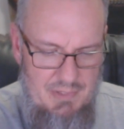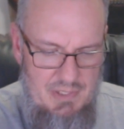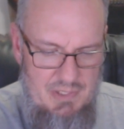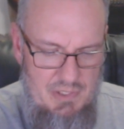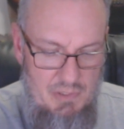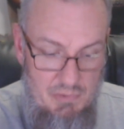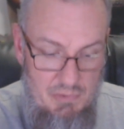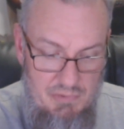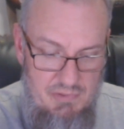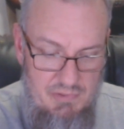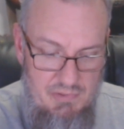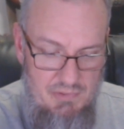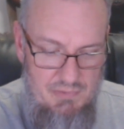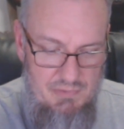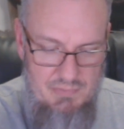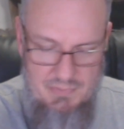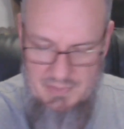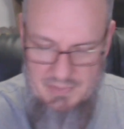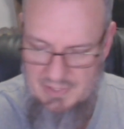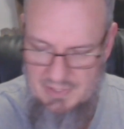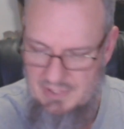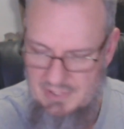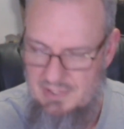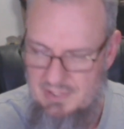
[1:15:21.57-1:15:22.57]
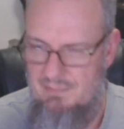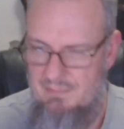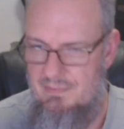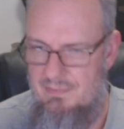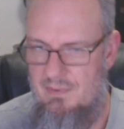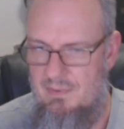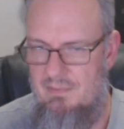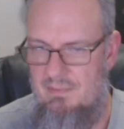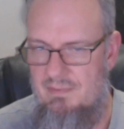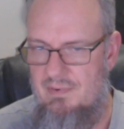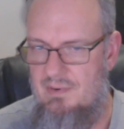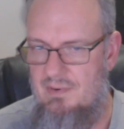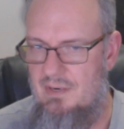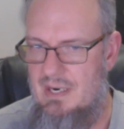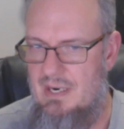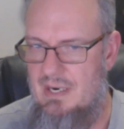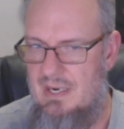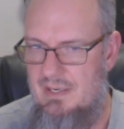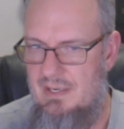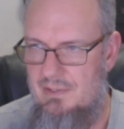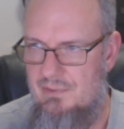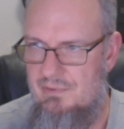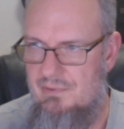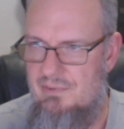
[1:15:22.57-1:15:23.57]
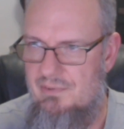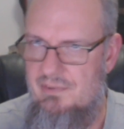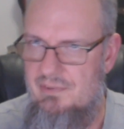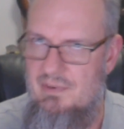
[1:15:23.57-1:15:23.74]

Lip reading: uses for the different varietals